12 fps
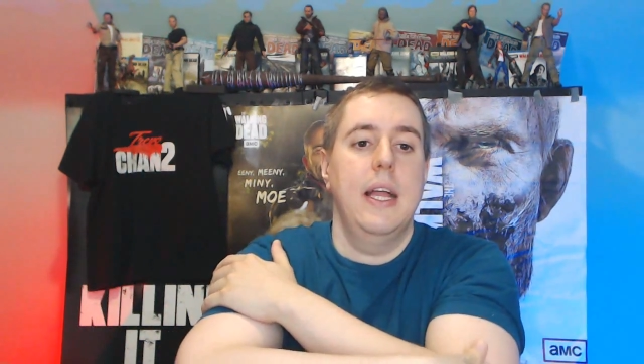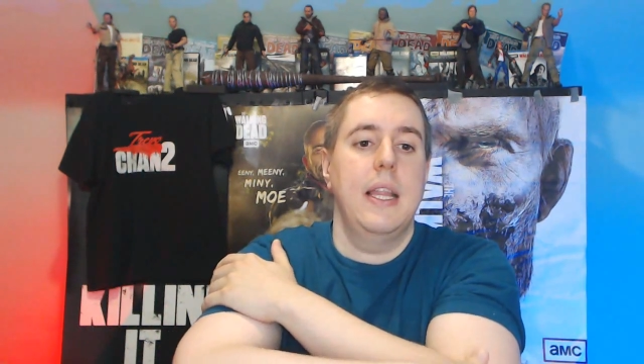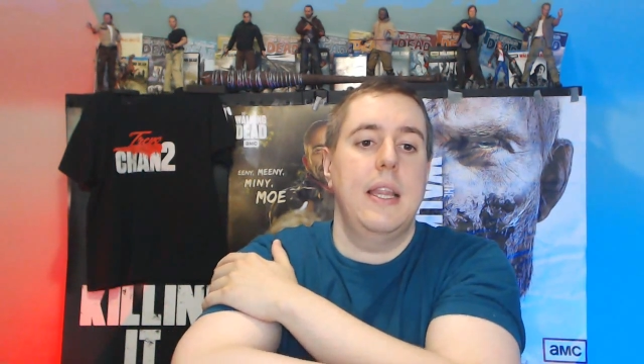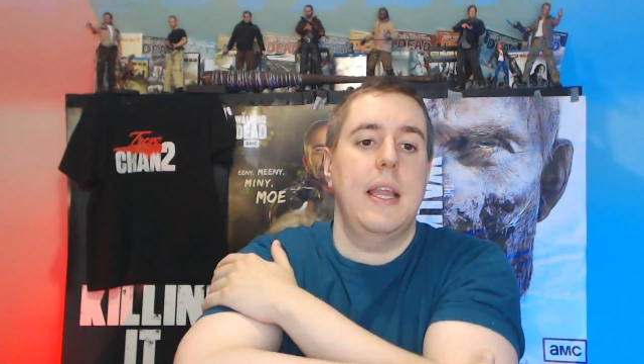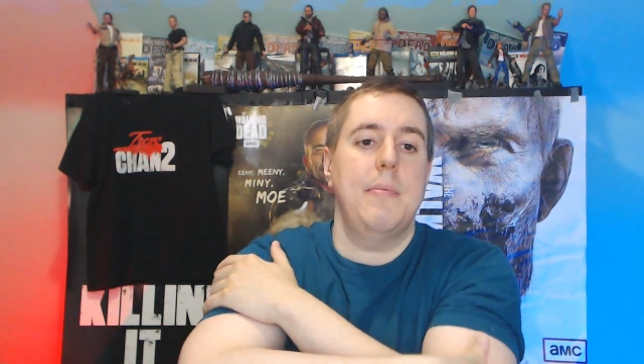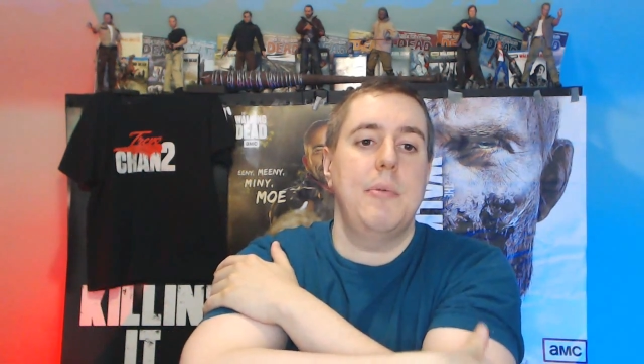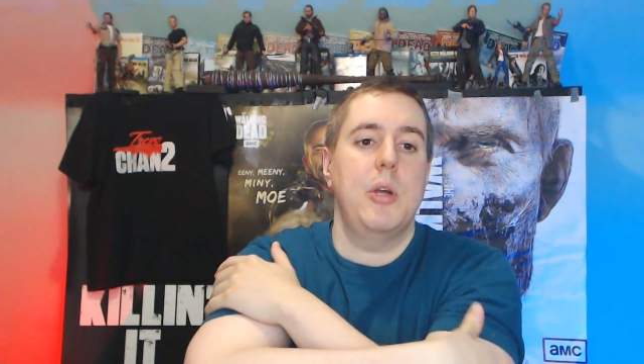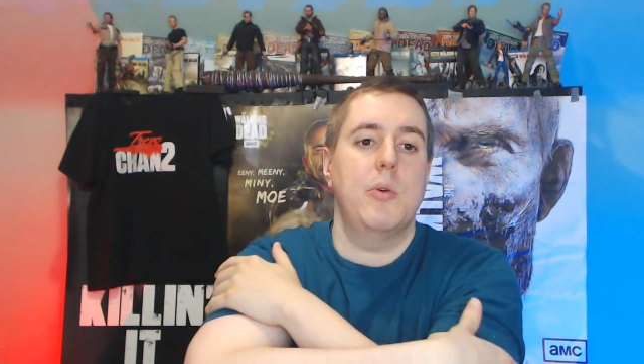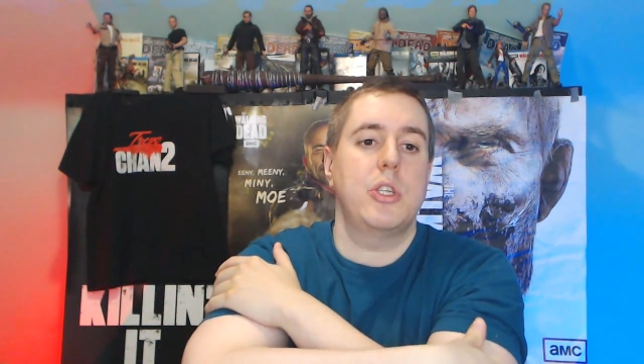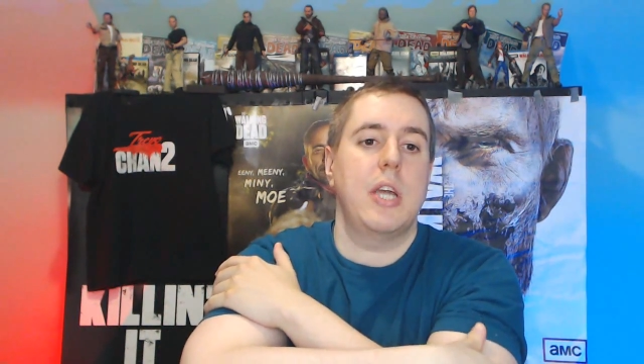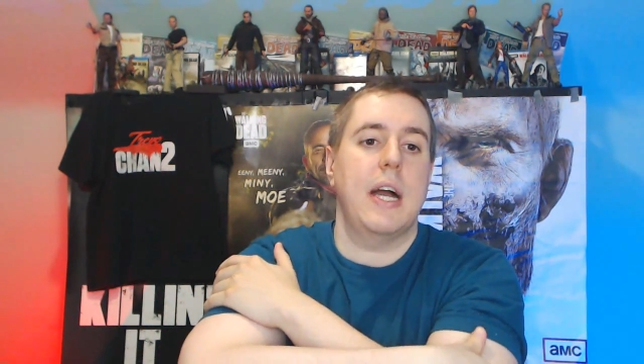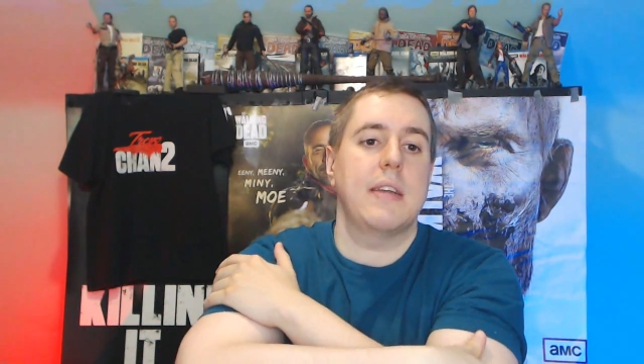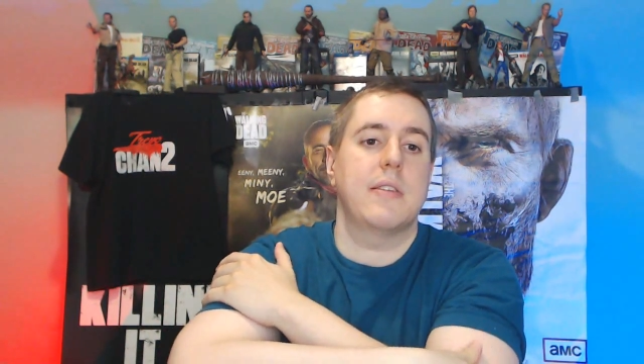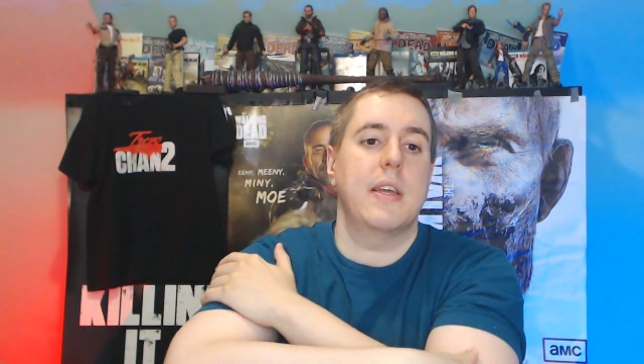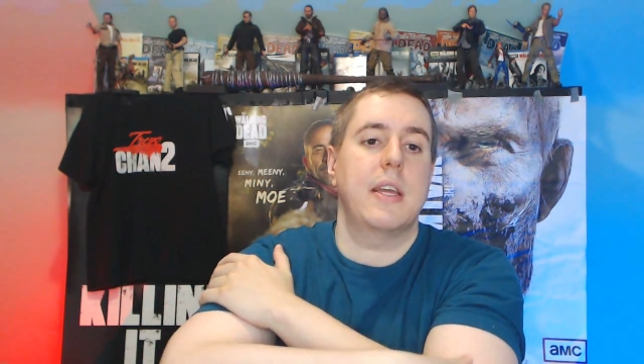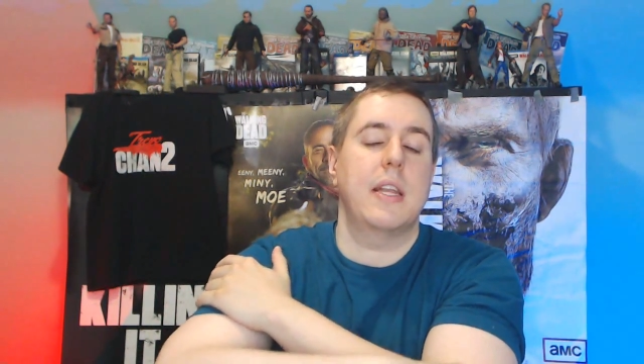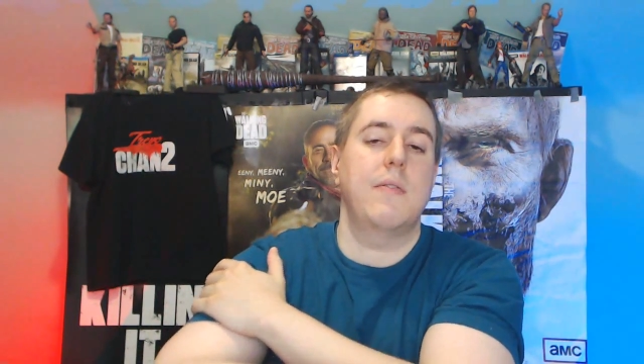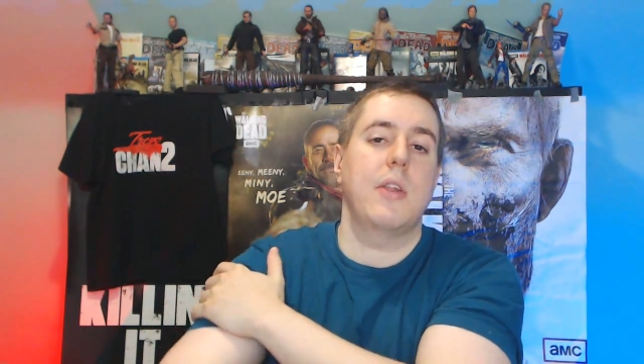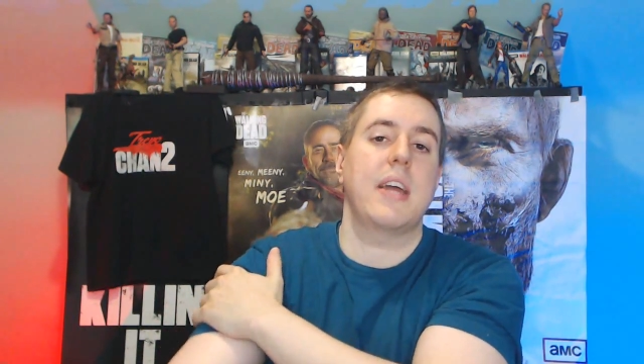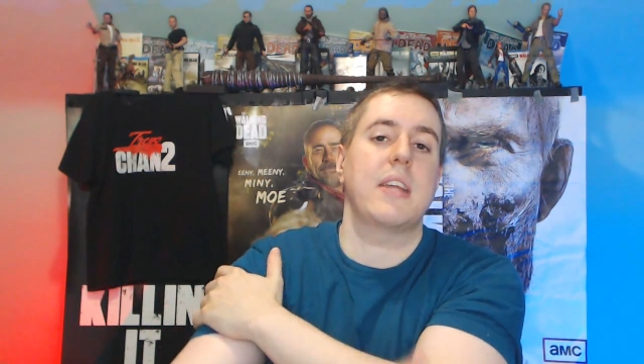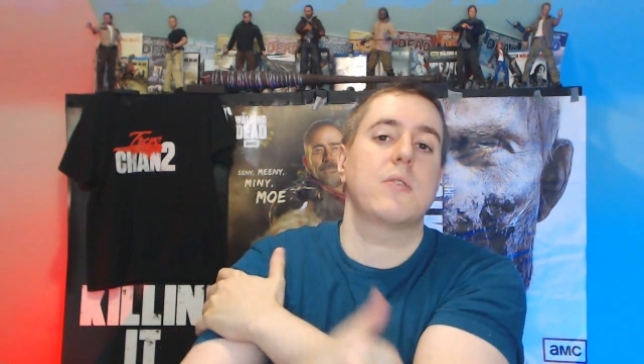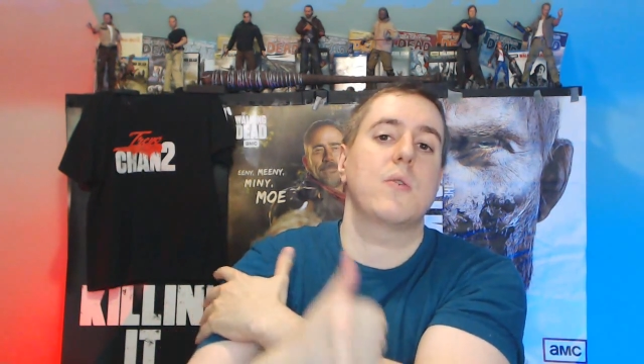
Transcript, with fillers: let me know what you guys think and if you like this